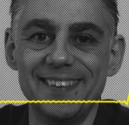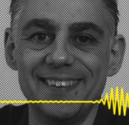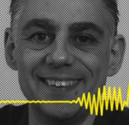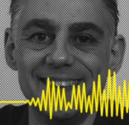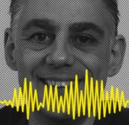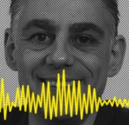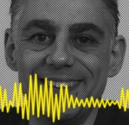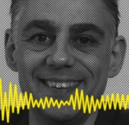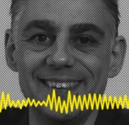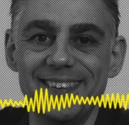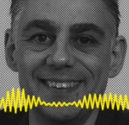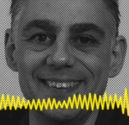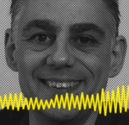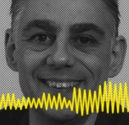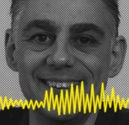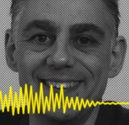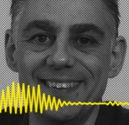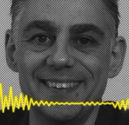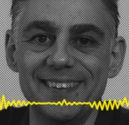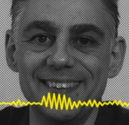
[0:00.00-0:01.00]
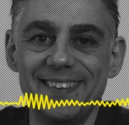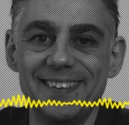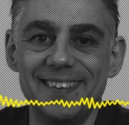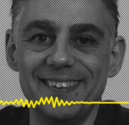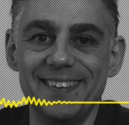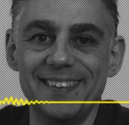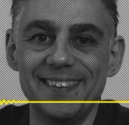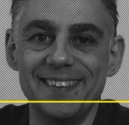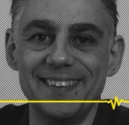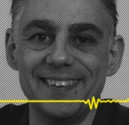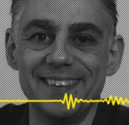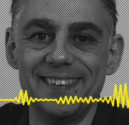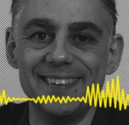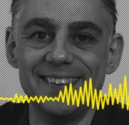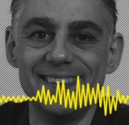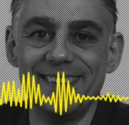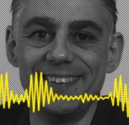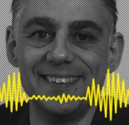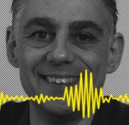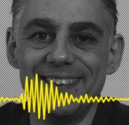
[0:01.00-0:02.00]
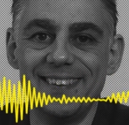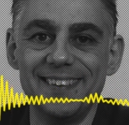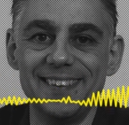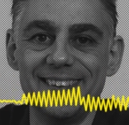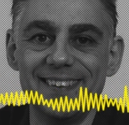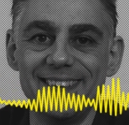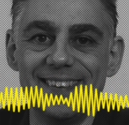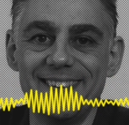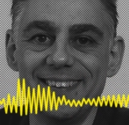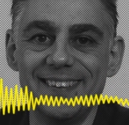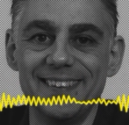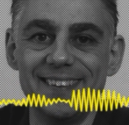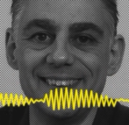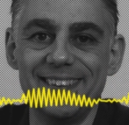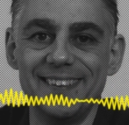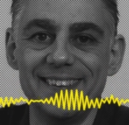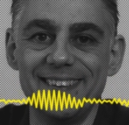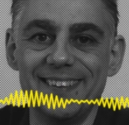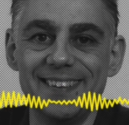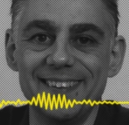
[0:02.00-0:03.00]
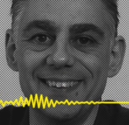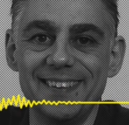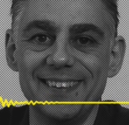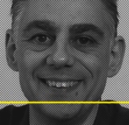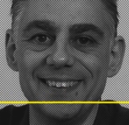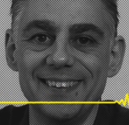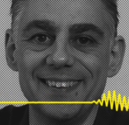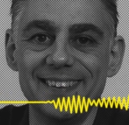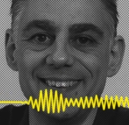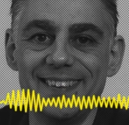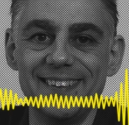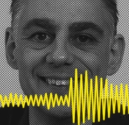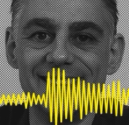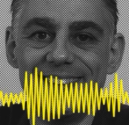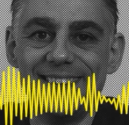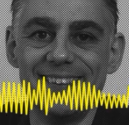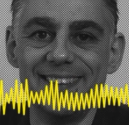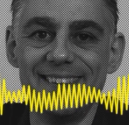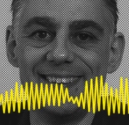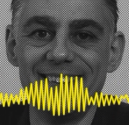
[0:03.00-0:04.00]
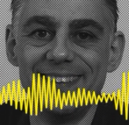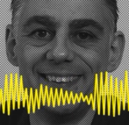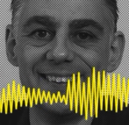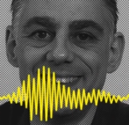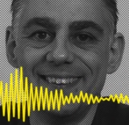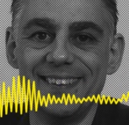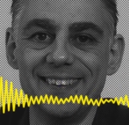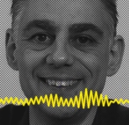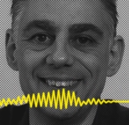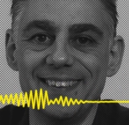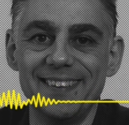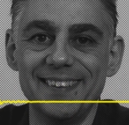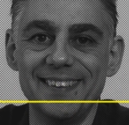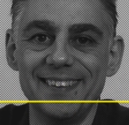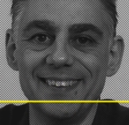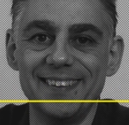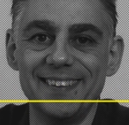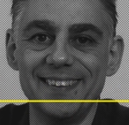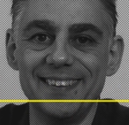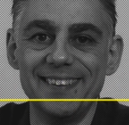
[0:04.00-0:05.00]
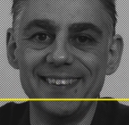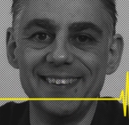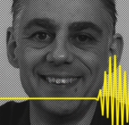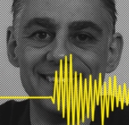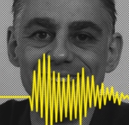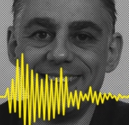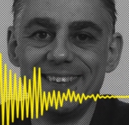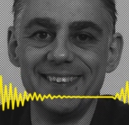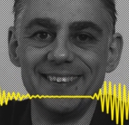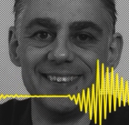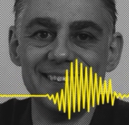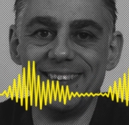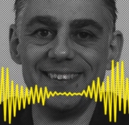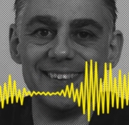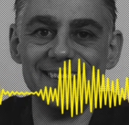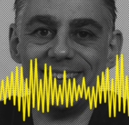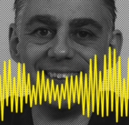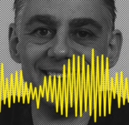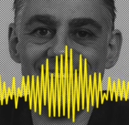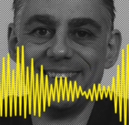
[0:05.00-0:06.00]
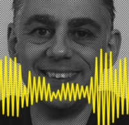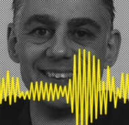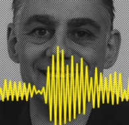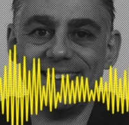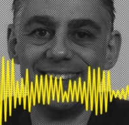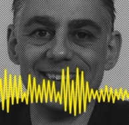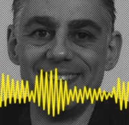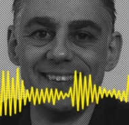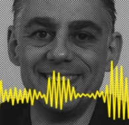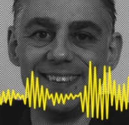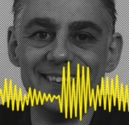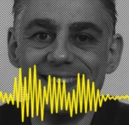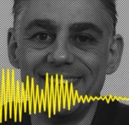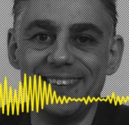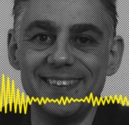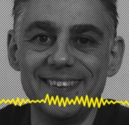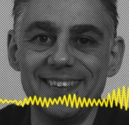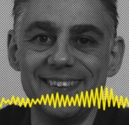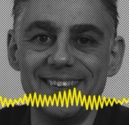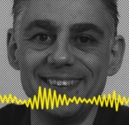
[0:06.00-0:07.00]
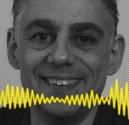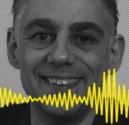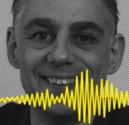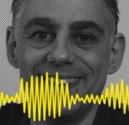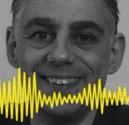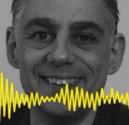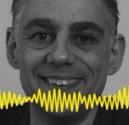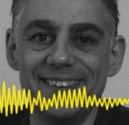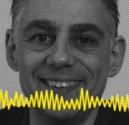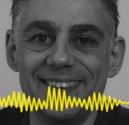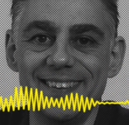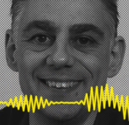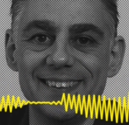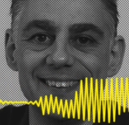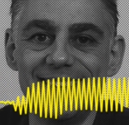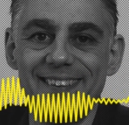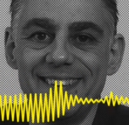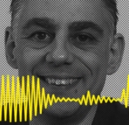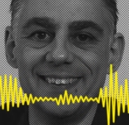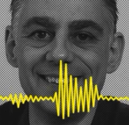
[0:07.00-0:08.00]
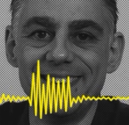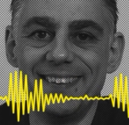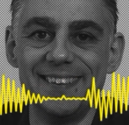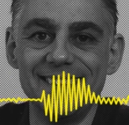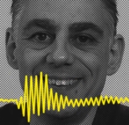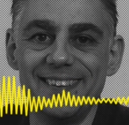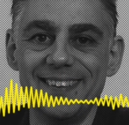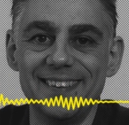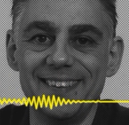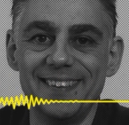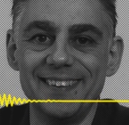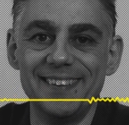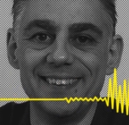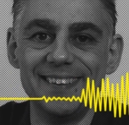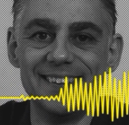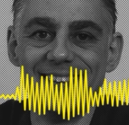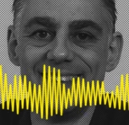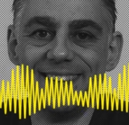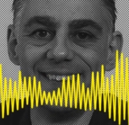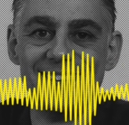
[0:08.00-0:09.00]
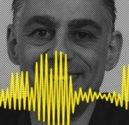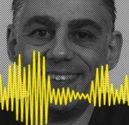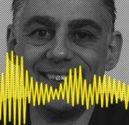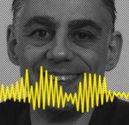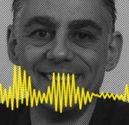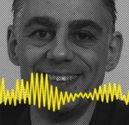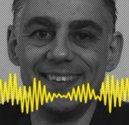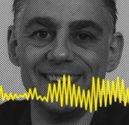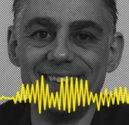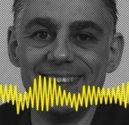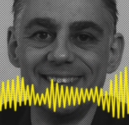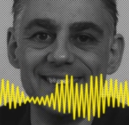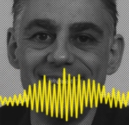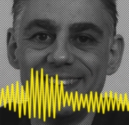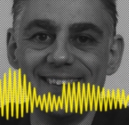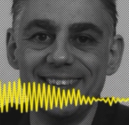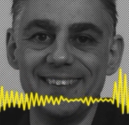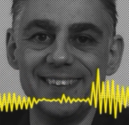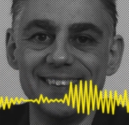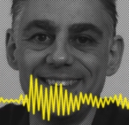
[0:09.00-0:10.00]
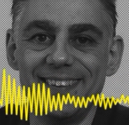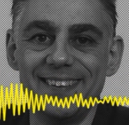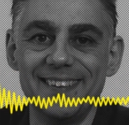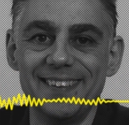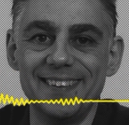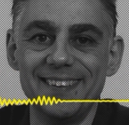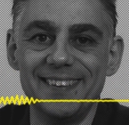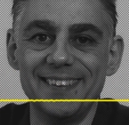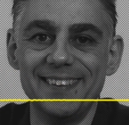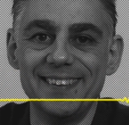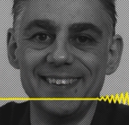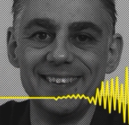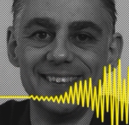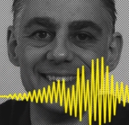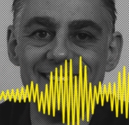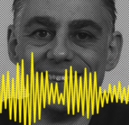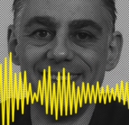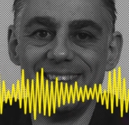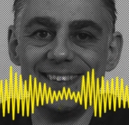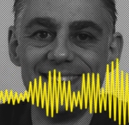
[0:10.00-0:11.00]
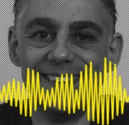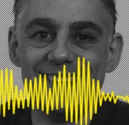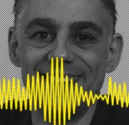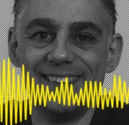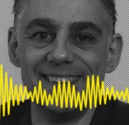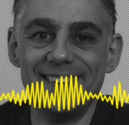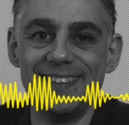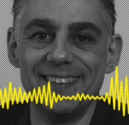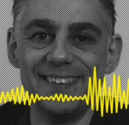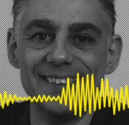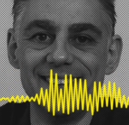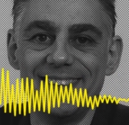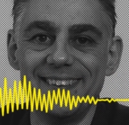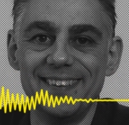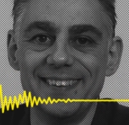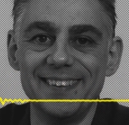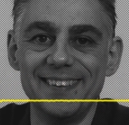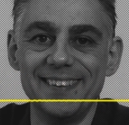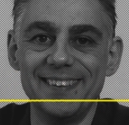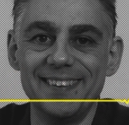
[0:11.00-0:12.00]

And that's exactly the kind of question you'll get on BGG. Is somebody will go, oh, I've done this ability and it says that I score 2 points per level of my yellow cards. What is the level of a card?